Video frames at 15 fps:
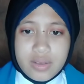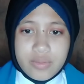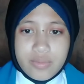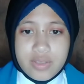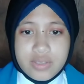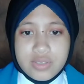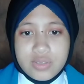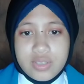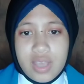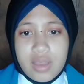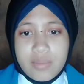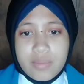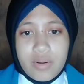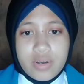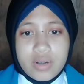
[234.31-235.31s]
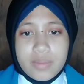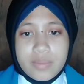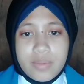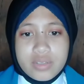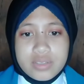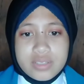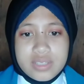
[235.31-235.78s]
we should care more
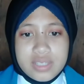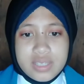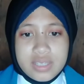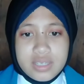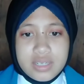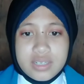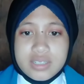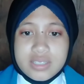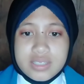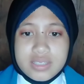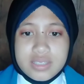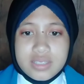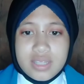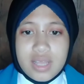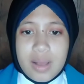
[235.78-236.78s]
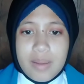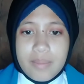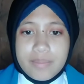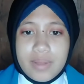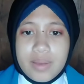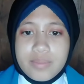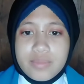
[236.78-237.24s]
about the earth,
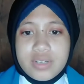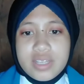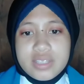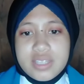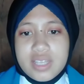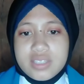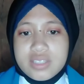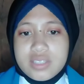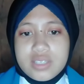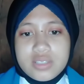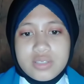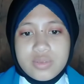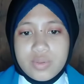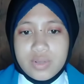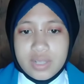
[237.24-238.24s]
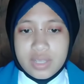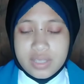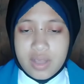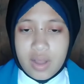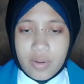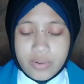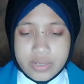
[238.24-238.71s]
pay more attention to clean
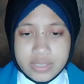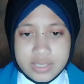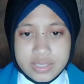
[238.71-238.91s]
our